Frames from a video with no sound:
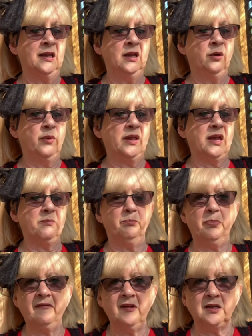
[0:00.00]
where they
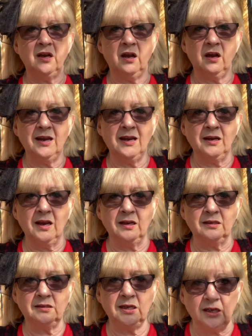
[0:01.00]
buried her in a
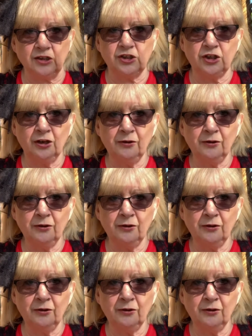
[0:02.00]
ditch.